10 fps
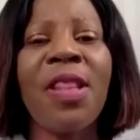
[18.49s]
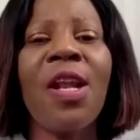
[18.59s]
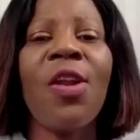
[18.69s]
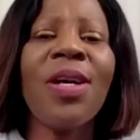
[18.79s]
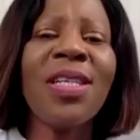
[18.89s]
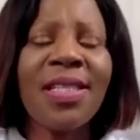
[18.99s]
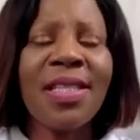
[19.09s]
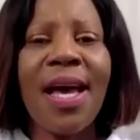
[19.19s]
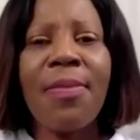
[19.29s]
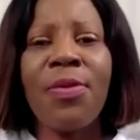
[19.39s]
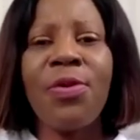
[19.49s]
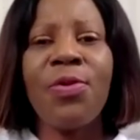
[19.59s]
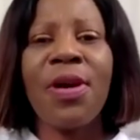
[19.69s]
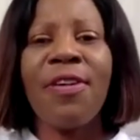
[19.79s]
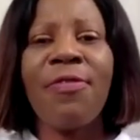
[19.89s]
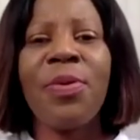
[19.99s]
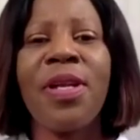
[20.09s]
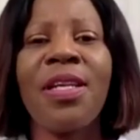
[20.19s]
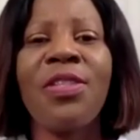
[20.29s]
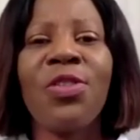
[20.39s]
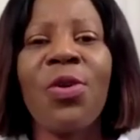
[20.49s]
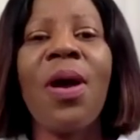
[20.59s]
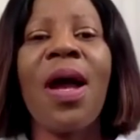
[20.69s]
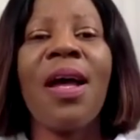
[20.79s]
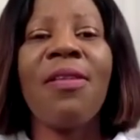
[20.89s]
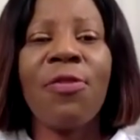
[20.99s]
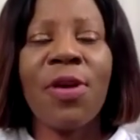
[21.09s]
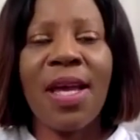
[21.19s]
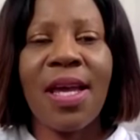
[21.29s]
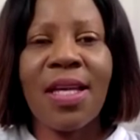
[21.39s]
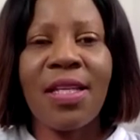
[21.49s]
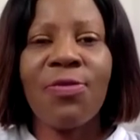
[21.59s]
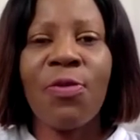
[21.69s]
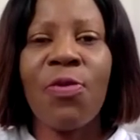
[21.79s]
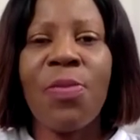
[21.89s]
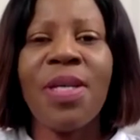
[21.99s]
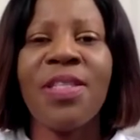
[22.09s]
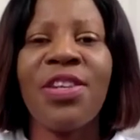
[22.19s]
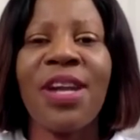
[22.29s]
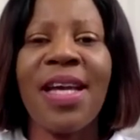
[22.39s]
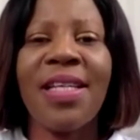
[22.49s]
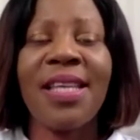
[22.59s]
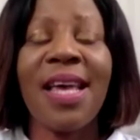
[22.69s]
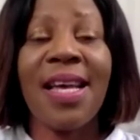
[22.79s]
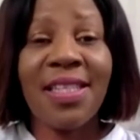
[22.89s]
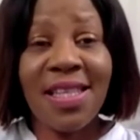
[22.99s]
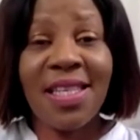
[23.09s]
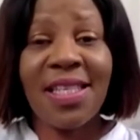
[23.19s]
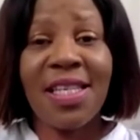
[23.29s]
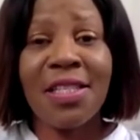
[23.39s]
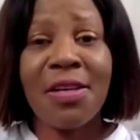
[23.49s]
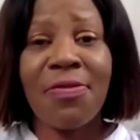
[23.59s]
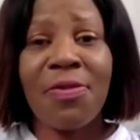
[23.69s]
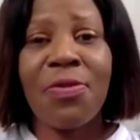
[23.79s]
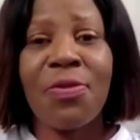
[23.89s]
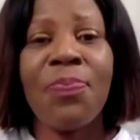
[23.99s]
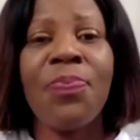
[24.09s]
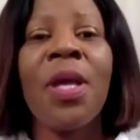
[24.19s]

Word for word: the longest time, you have been a strong advocate for women's rights, hence this interview